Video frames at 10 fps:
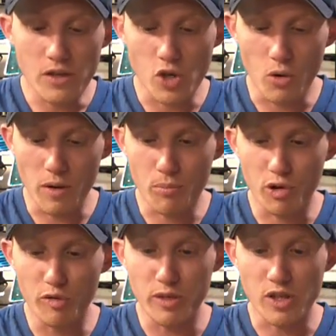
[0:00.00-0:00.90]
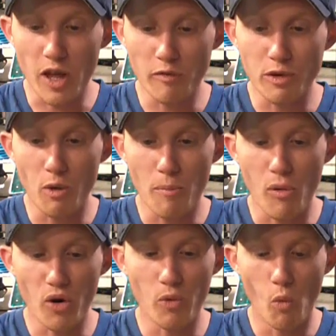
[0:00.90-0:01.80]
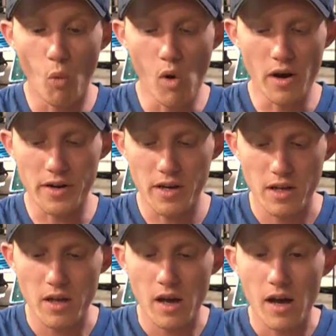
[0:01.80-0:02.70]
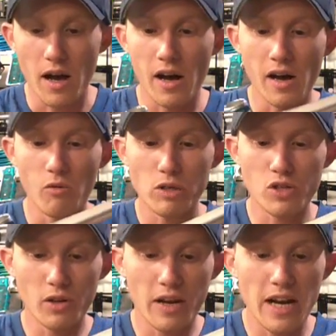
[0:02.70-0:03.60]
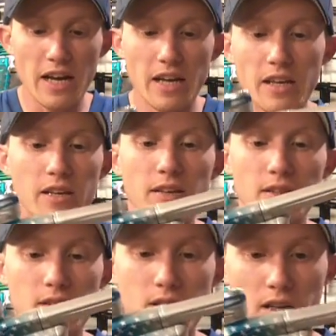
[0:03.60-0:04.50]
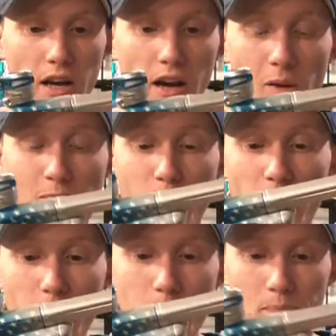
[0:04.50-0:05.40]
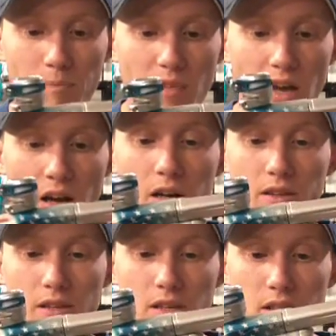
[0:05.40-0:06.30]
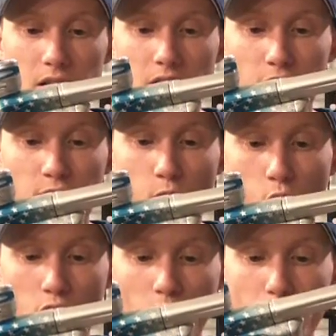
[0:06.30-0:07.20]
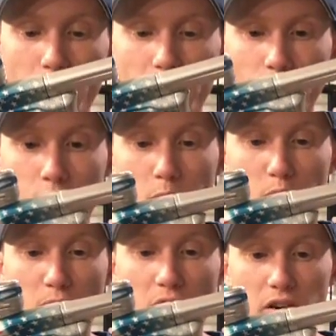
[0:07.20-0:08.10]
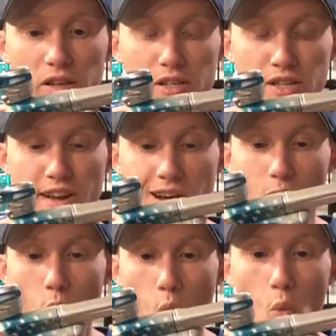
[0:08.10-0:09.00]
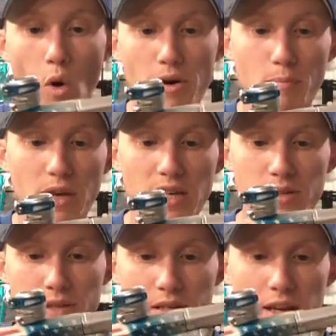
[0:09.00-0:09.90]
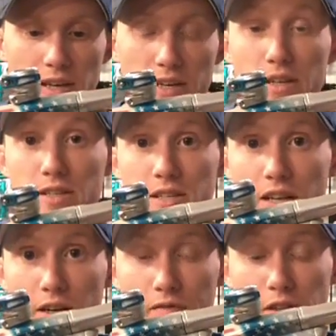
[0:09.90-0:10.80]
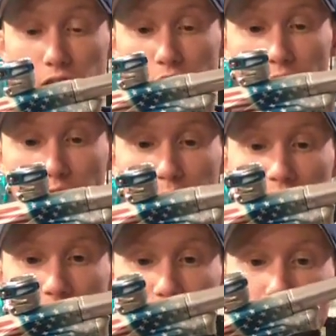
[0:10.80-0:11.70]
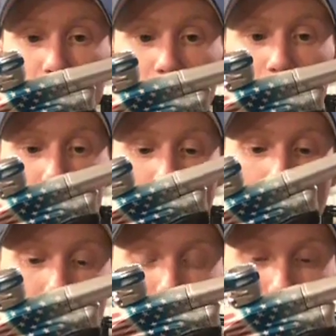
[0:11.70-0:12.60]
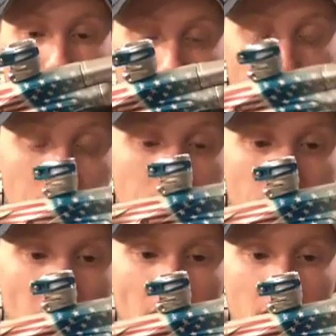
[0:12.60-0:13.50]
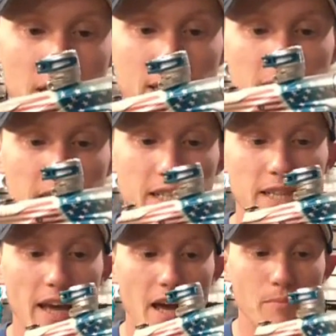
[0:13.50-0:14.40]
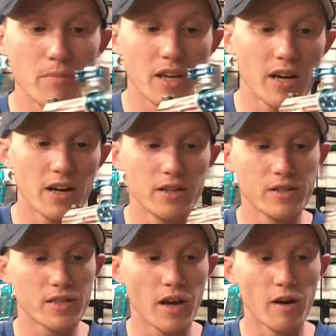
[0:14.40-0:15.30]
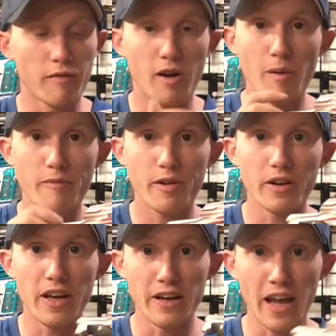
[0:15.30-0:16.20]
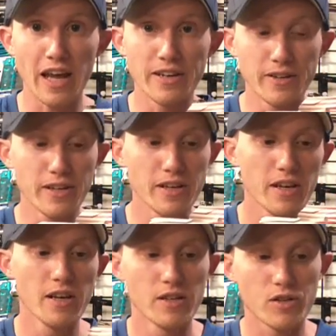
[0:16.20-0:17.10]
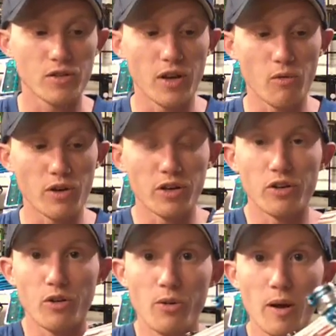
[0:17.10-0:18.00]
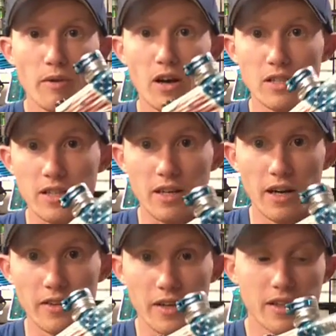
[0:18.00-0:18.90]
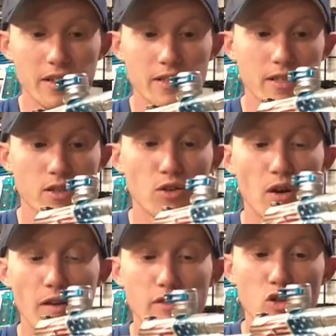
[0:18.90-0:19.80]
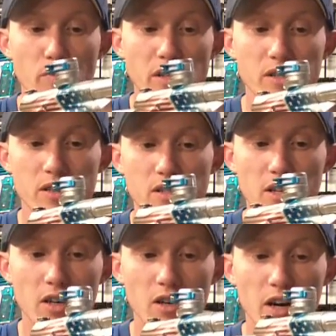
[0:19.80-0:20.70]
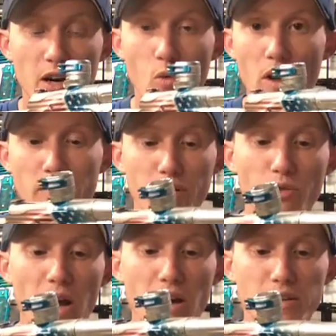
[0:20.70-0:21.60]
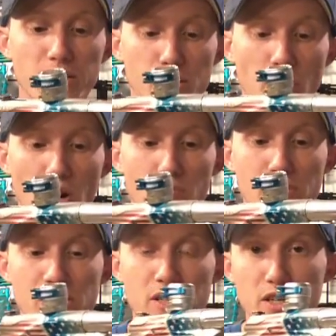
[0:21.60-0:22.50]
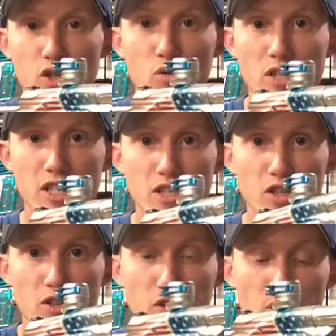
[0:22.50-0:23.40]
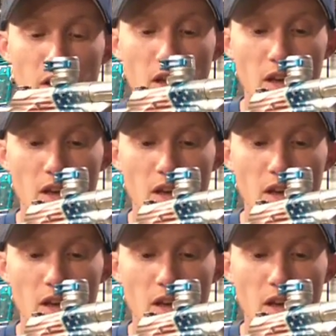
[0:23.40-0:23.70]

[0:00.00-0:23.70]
So improvements, LV1.1. What you're looking at is up front, the foregrip rubber part is now one piece instead of the two different pieces. They said they did that because of comfort and handling, so that when you're grabbing onto the gun like this, you don't have two pieces that are kind of waving around, and this bottom piece can twist and turn